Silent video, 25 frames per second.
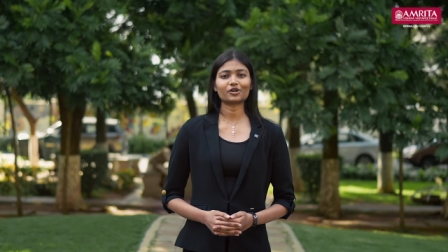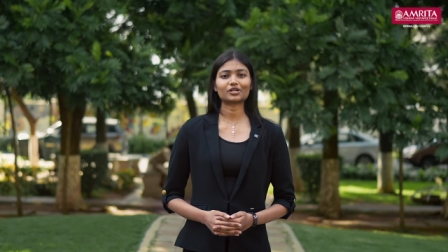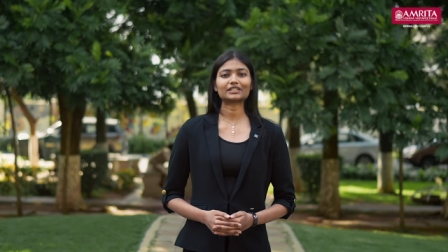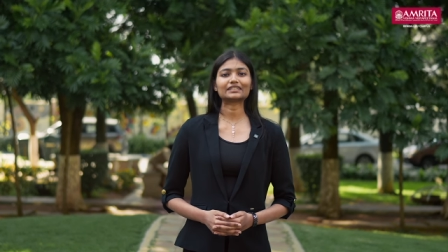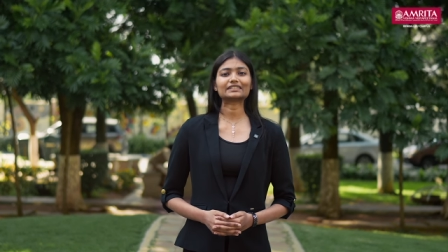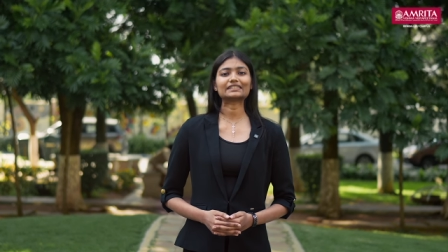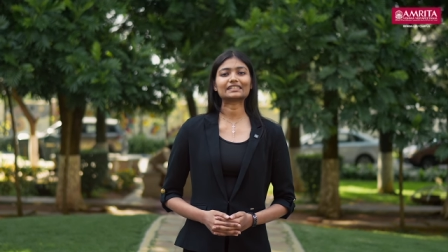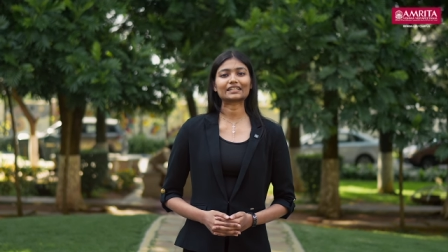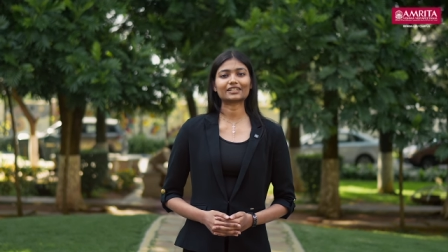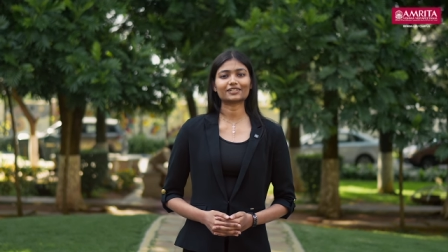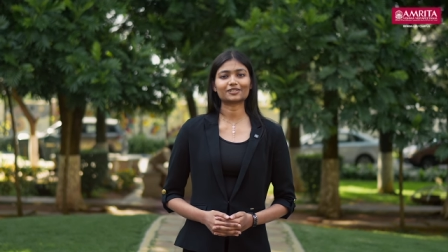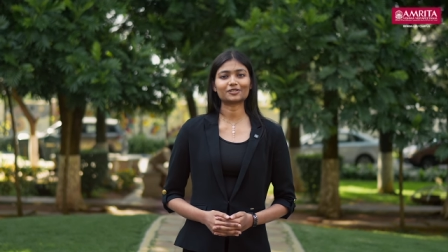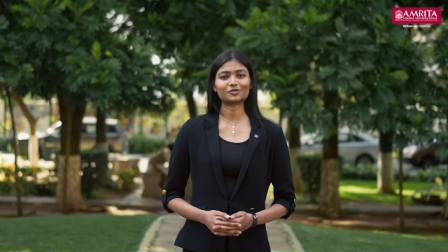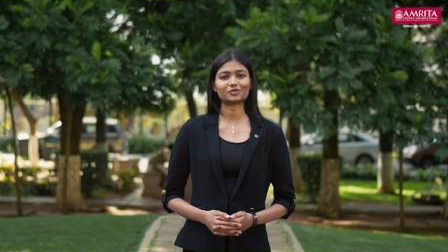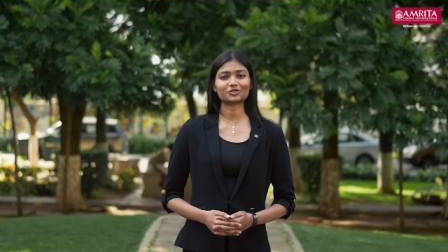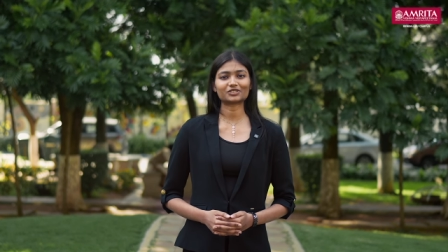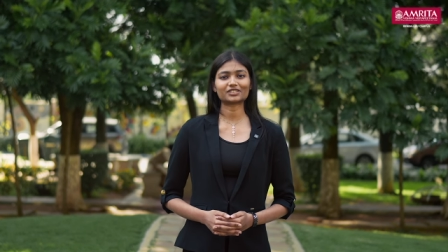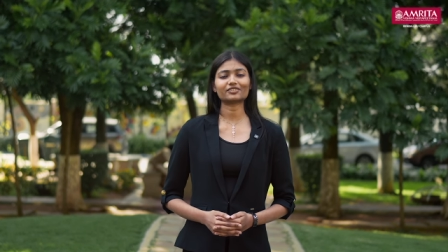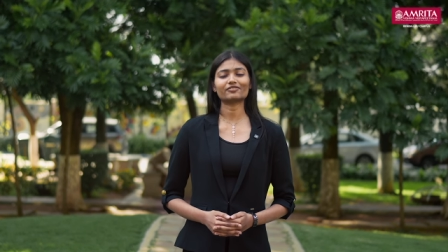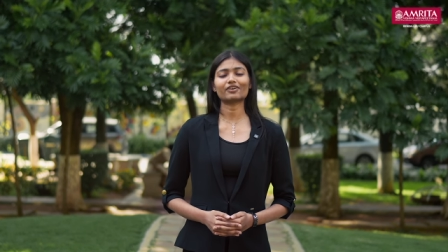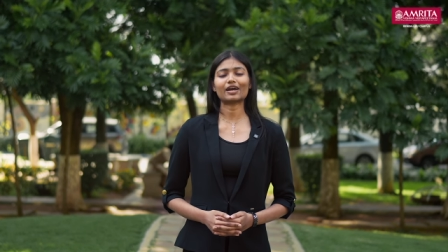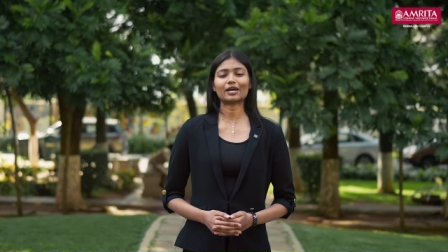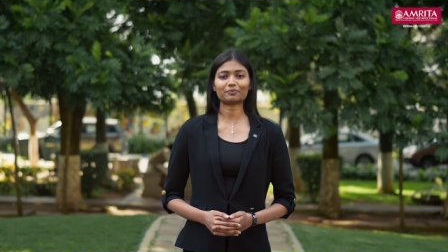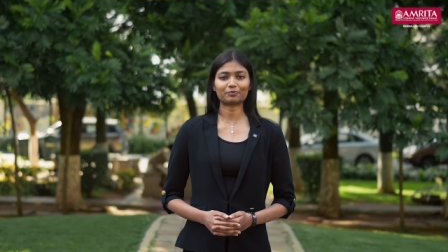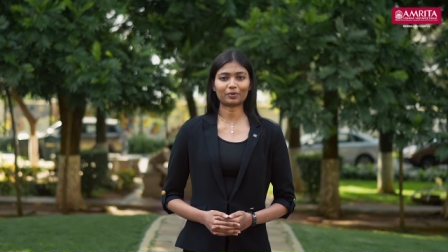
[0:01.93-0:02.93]
its
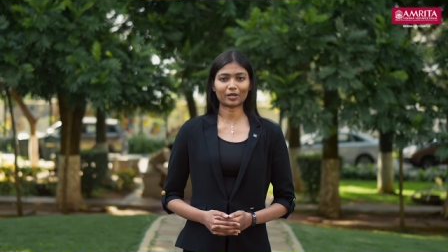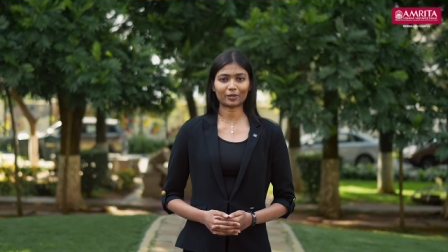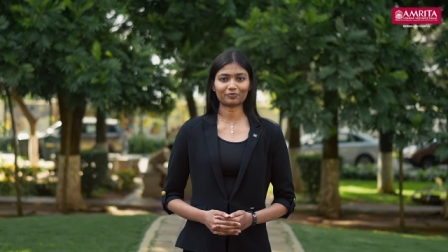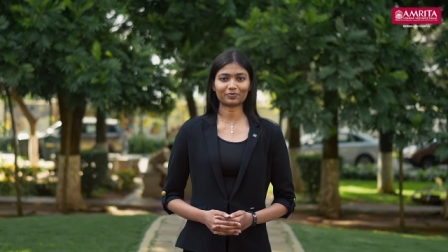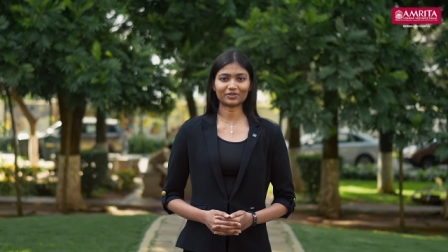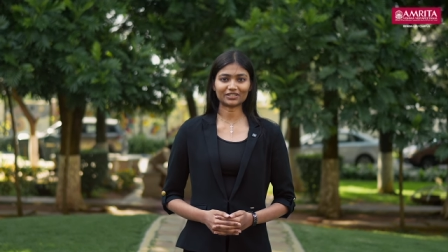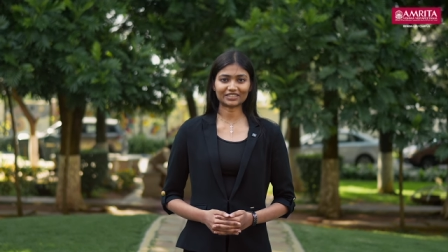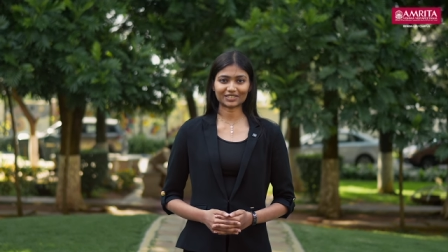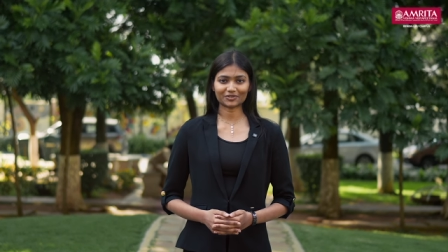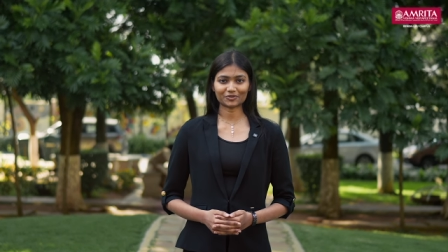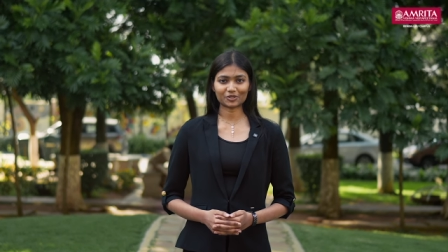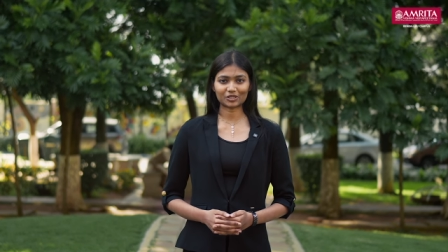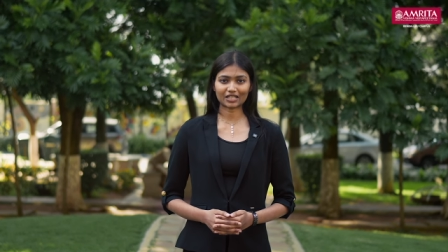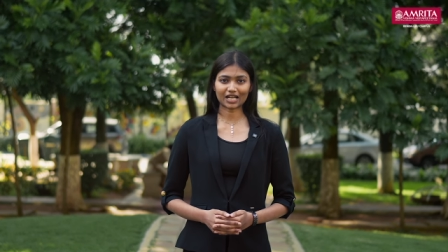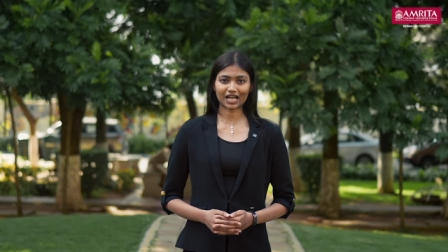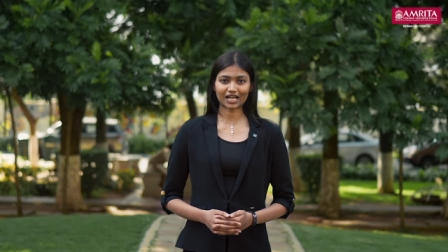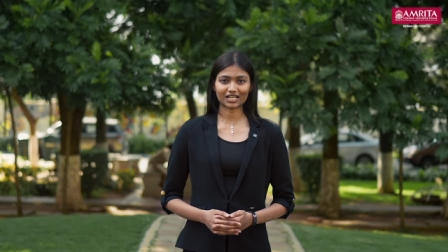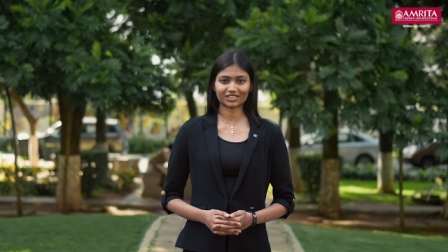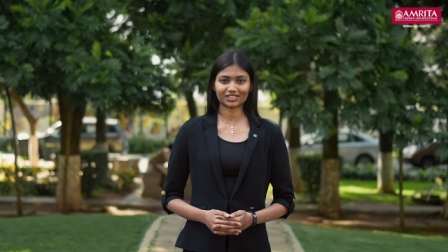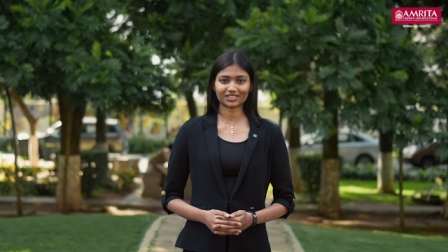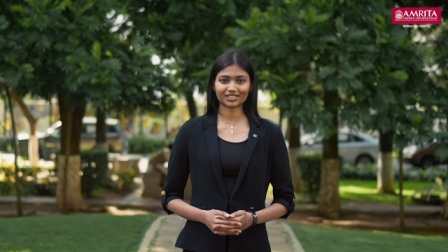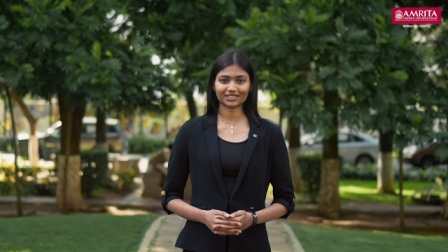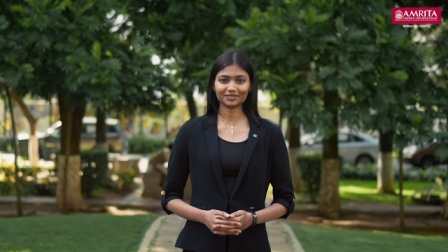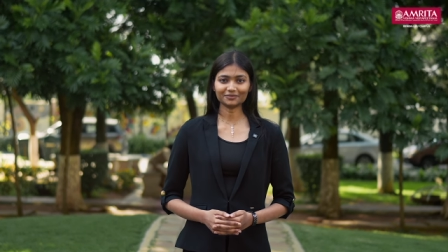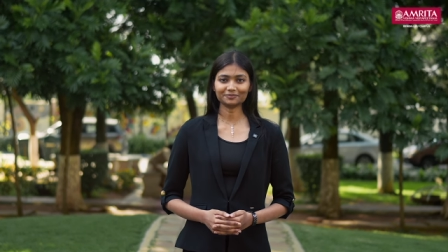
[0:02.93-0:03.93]
inclusive and people-driven
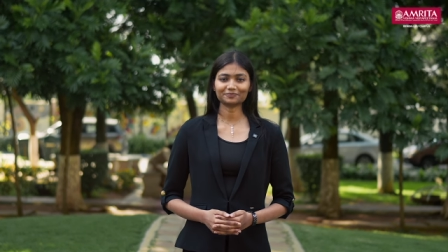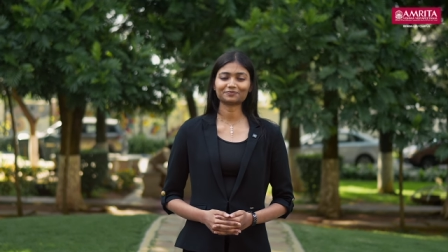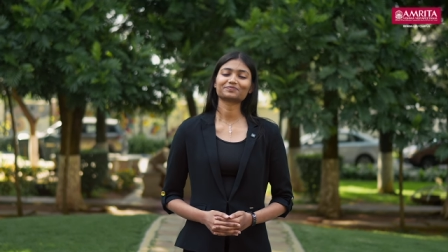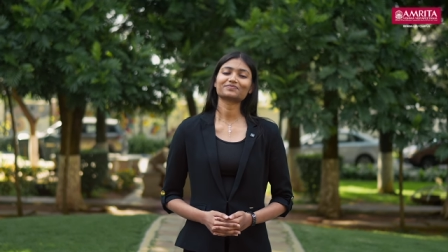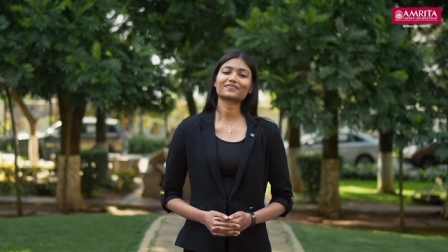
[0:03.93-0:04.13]
culture?